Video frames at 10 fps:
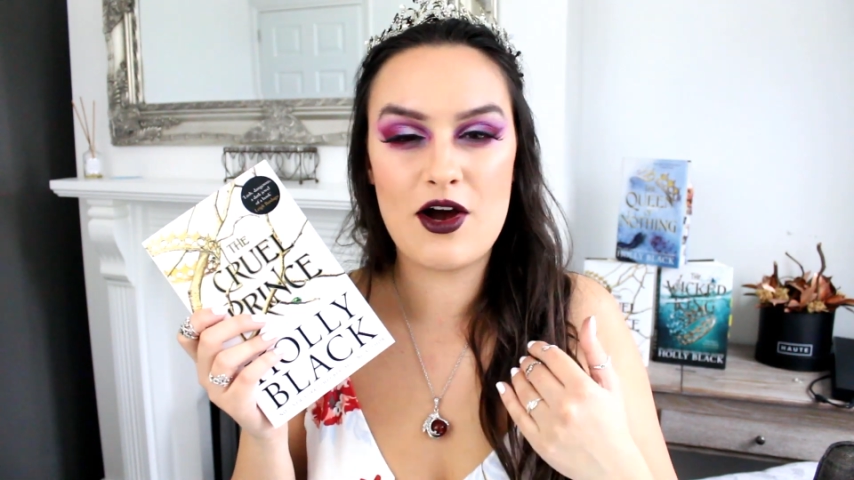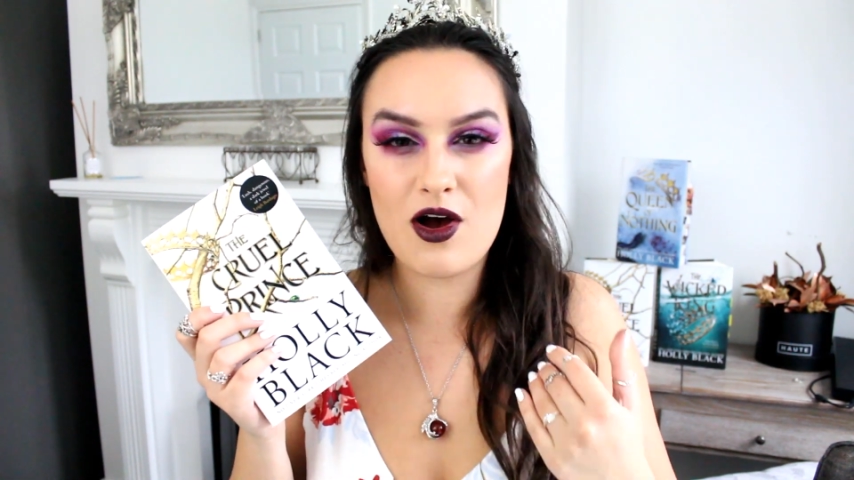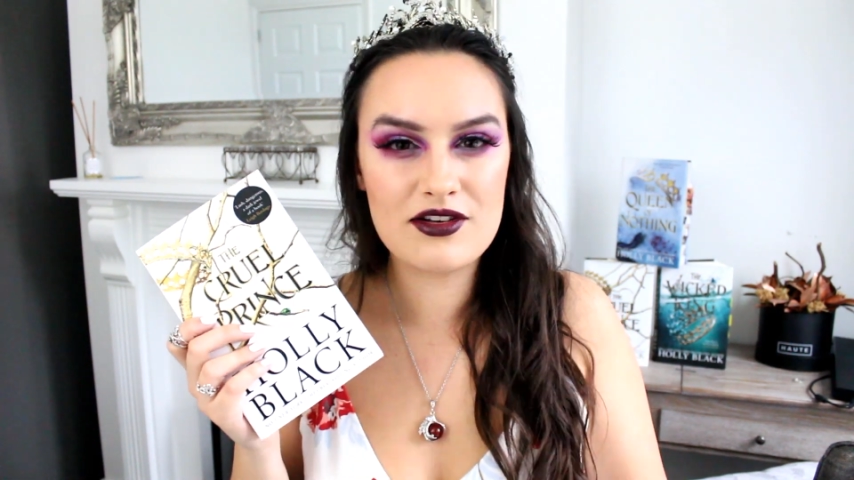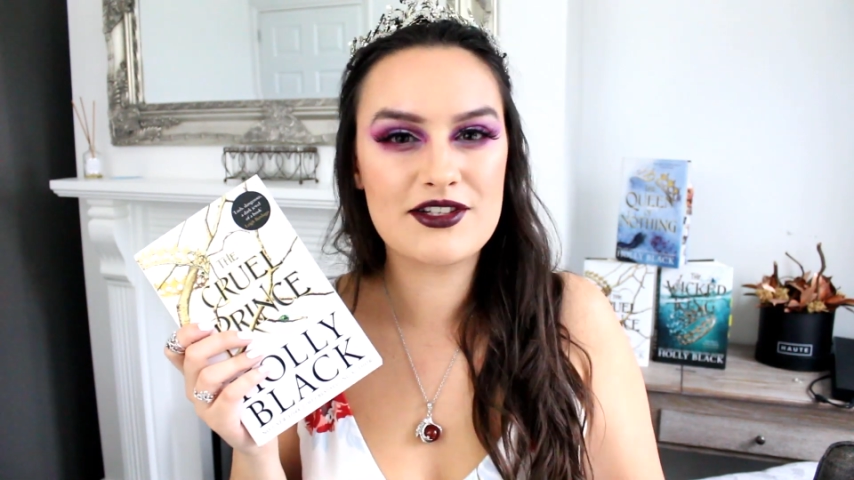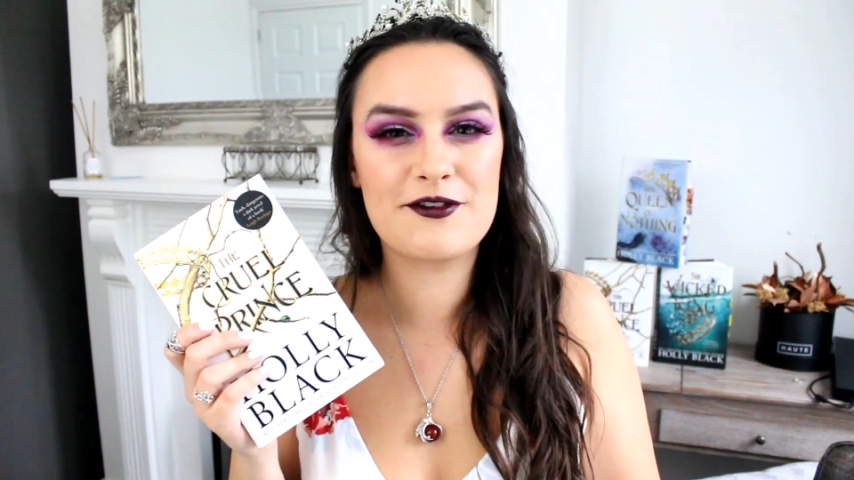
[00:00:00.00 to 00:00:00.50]

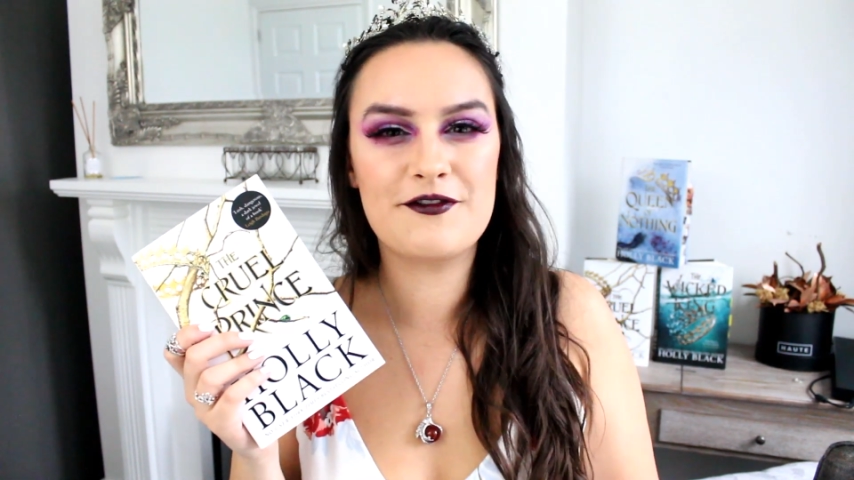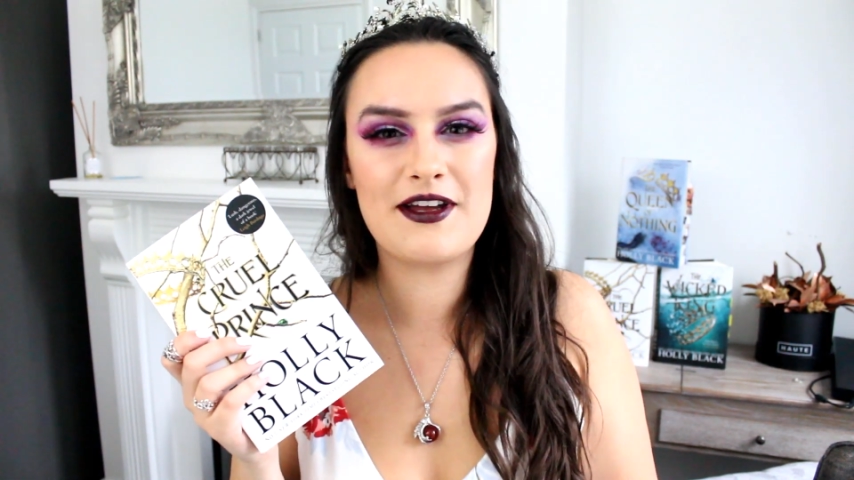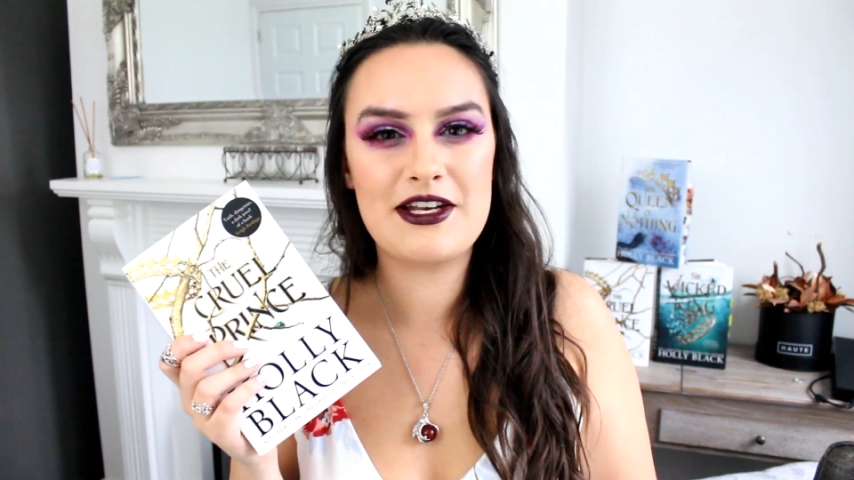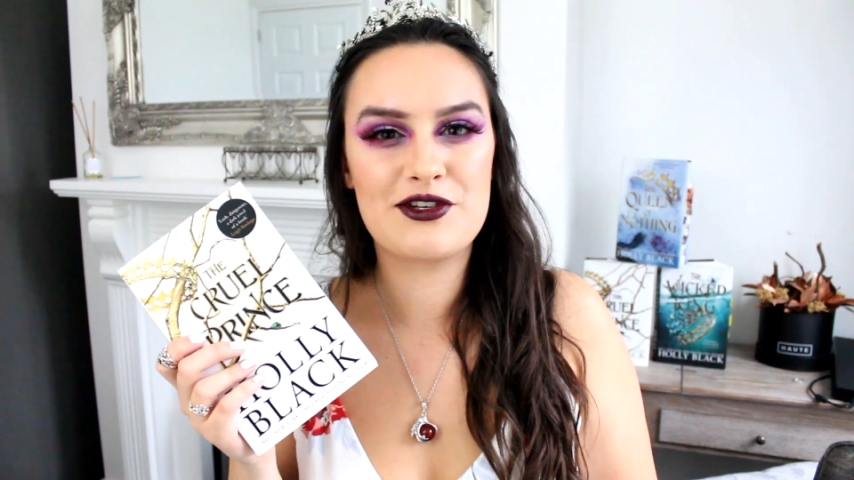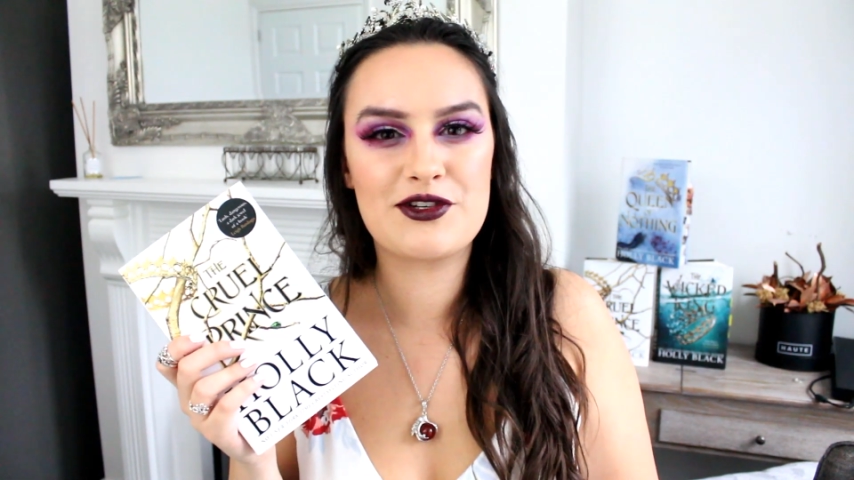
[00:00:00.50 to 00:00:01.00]
aren't
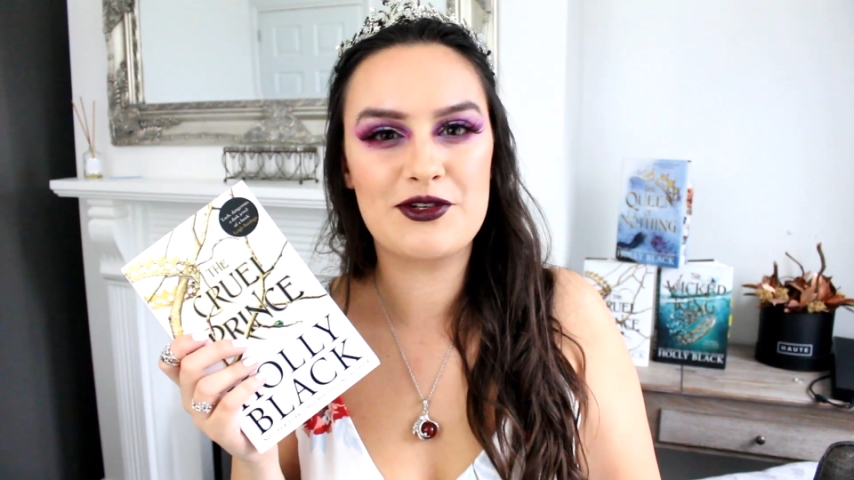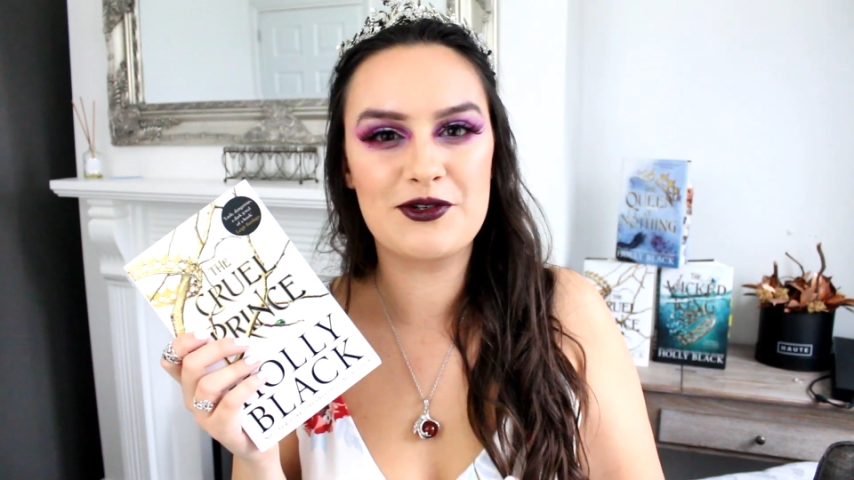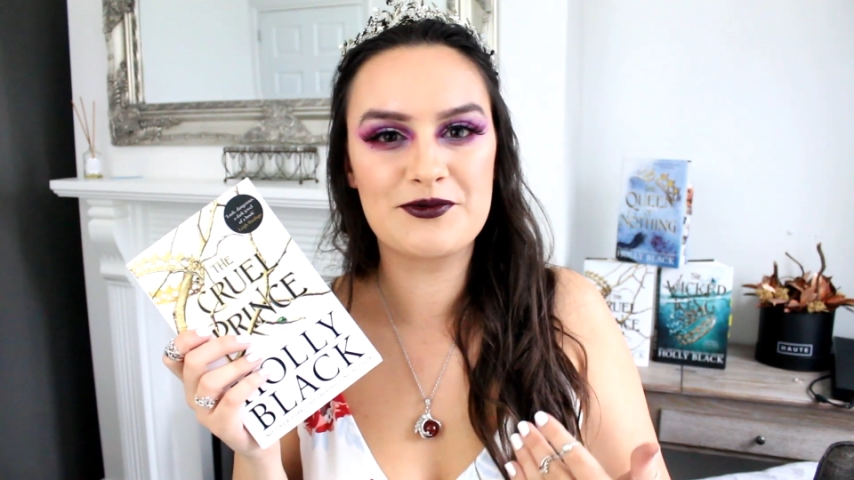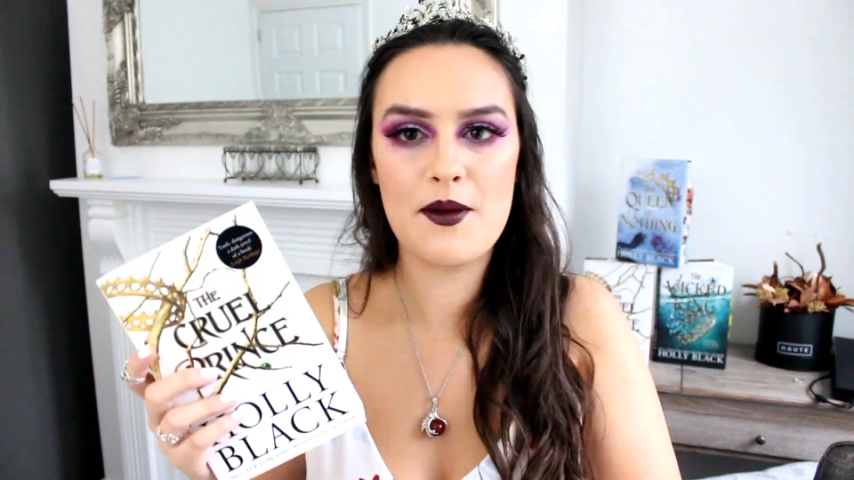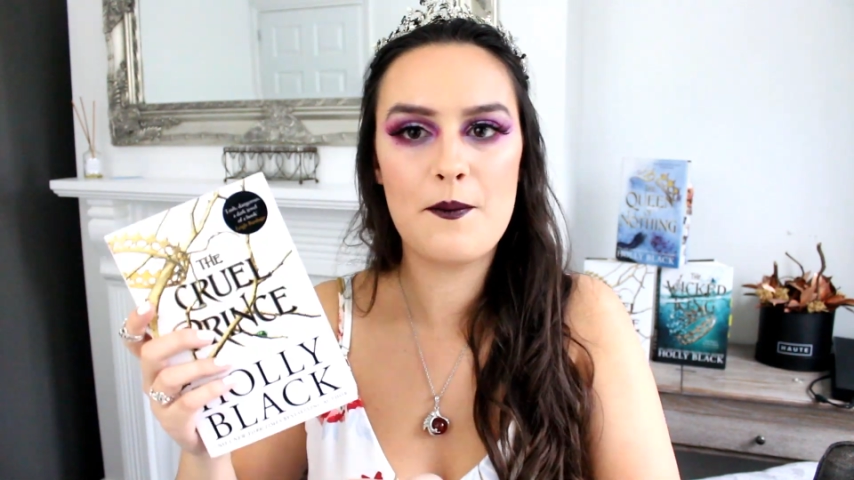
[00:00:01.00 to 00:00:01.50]
conventional,